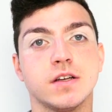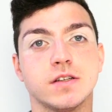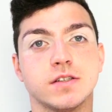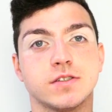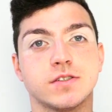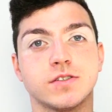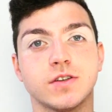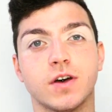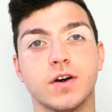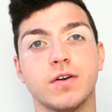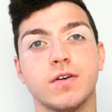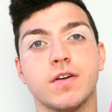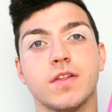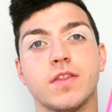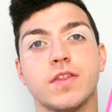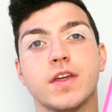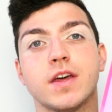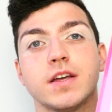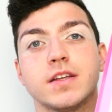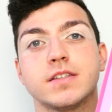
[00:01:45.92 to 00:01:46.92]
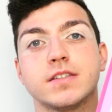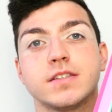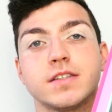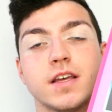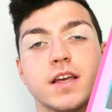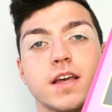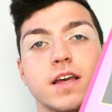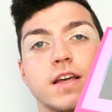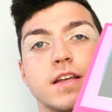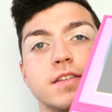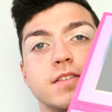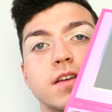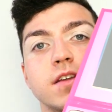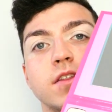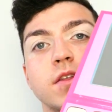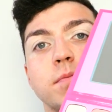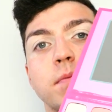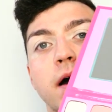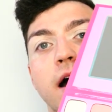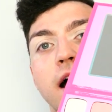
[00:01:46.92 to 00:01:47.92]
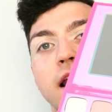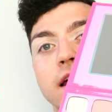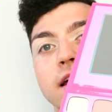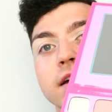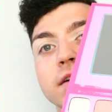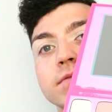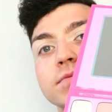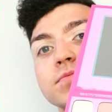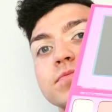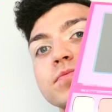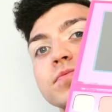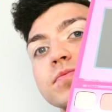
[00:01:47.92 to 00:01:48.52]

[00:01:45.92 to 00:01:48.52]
So this is the palette.